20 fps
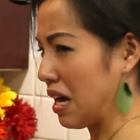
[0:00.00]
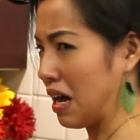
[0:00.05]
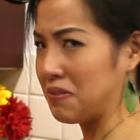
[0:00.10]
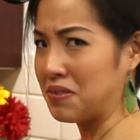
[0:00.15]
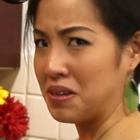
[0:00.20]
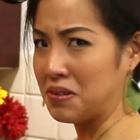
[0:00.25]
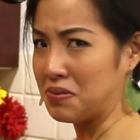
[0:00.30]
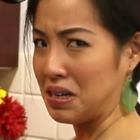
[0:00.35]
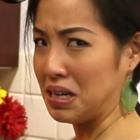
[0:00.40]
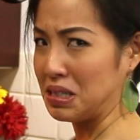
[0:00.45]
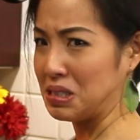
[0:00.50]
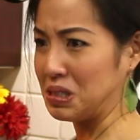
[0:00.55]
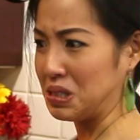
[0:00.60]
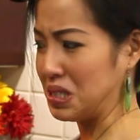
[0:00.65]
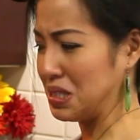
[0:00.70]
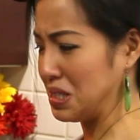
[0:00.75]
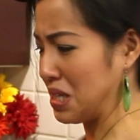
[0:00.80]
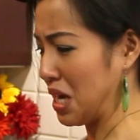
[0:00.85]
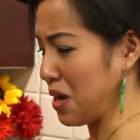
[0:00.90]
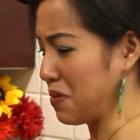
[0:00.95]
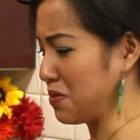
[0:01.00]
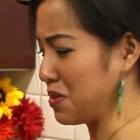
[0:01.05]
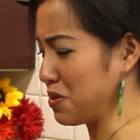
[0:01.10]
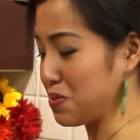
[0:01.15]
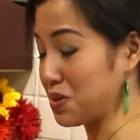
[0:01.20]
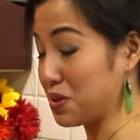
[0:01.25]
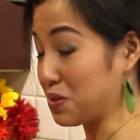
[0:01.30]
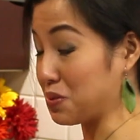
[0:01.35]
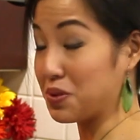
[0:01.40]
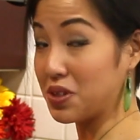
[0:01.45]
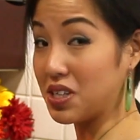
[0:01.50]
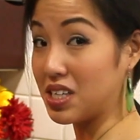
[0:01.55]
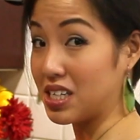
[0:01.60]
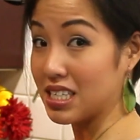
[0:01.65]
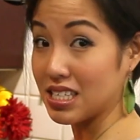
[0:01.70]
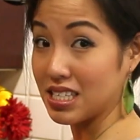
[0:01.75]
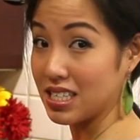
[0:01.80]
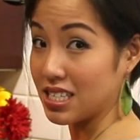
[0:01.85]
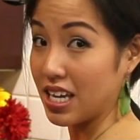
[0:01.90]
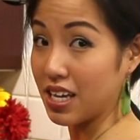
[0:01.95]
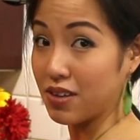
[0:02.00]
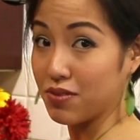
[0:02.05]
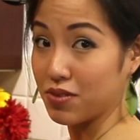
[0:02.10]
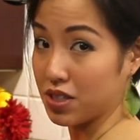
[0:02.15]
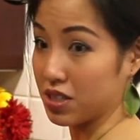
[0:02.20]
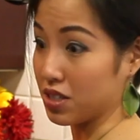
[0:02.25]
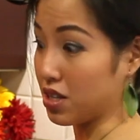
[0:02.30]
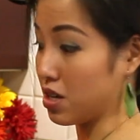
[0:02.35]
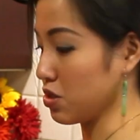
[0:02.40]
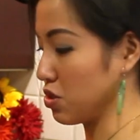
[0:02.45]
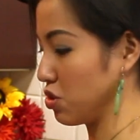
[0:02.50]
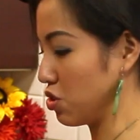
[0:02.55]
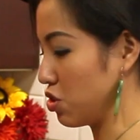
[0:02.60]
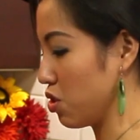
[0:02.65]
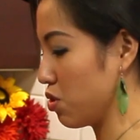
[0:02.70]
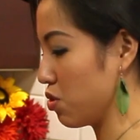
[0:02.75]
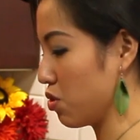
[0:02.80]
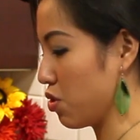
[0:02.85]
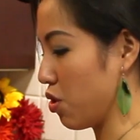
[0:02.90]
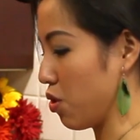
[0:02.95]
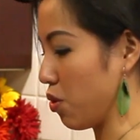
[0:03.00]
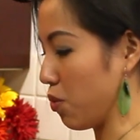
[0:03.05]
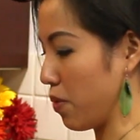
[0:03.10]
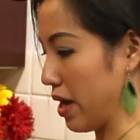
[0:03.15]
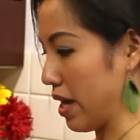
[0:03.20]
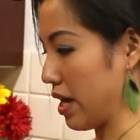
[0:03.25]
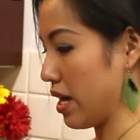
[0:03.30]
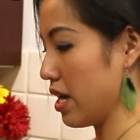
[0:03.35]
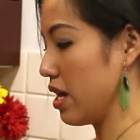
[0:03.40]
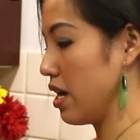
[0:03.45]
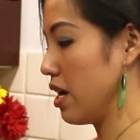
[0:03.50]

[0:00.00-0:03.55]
I've never actually timed it, but it really doesn't take very long, so don't go away.